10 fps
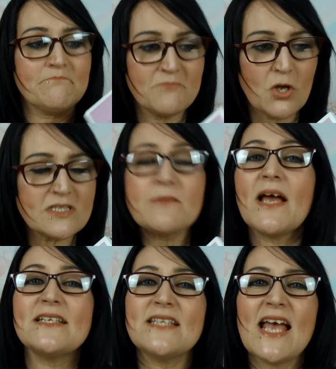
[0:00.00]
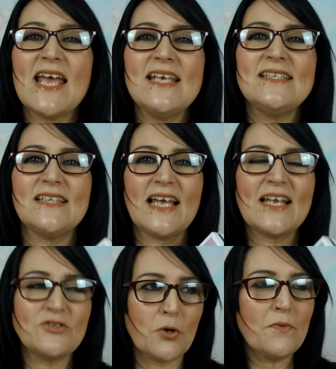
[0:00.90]
Not to my taste, and
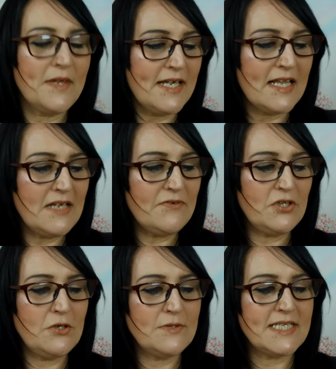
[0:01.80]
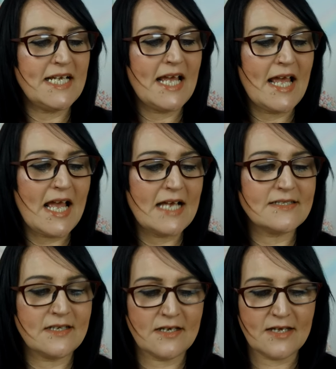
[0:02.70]
I don't think I'll even use it as
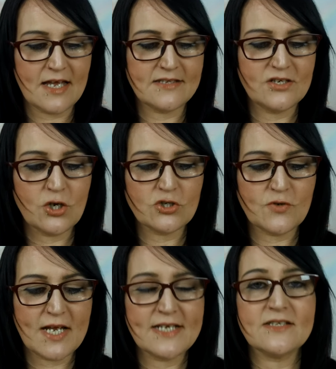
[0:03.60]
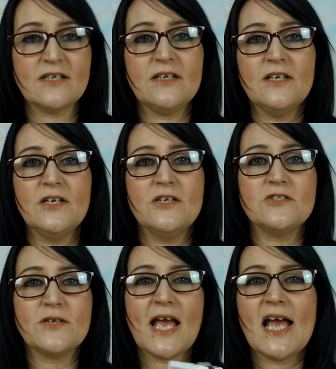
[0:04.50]
a deodorizer.
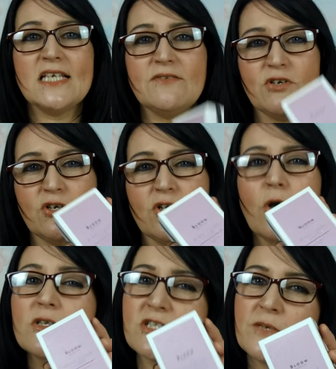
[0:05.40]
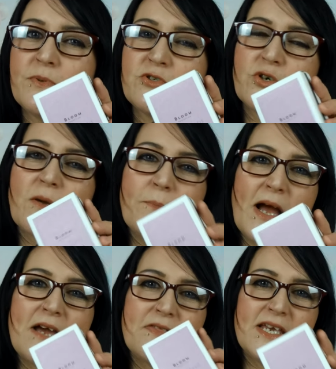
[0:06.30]
So guys, if you're gonna go on Superdrug and
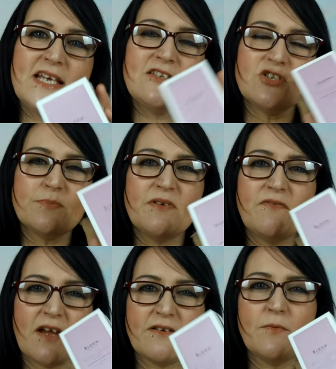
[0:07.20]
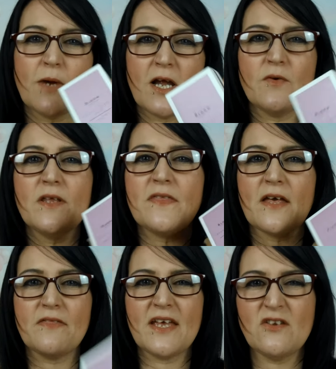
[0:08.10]
buy these, just be very wary
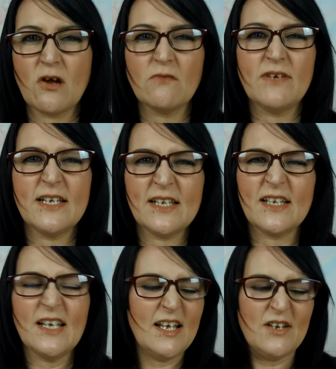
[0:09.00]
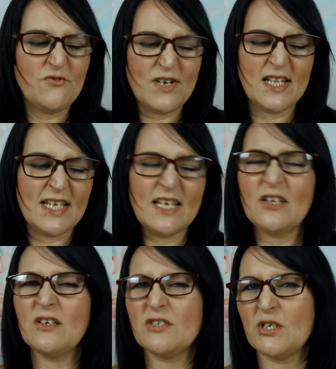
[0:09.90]
that they're not really
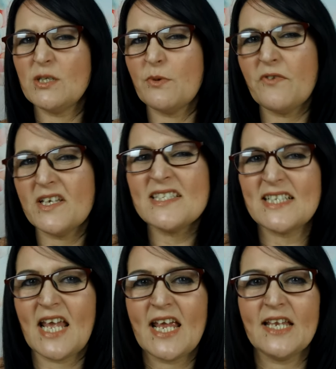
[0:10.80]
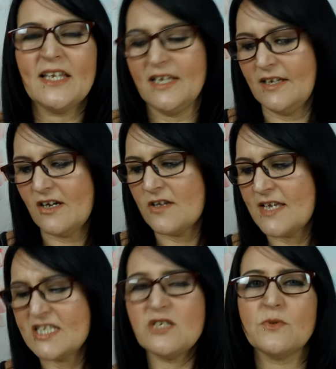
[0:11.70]
suitable for your skin,
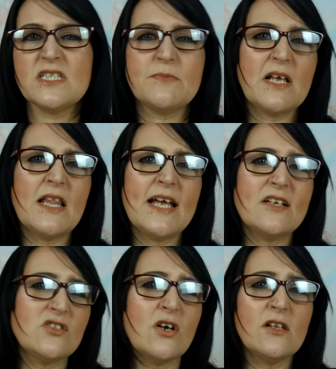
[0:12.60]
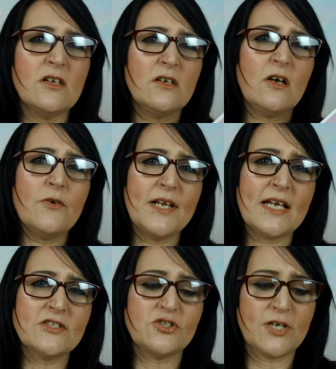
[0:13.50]
unless you wanna smell like a toilet or an
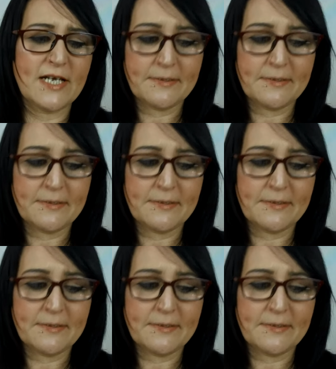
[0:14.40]
ashtray.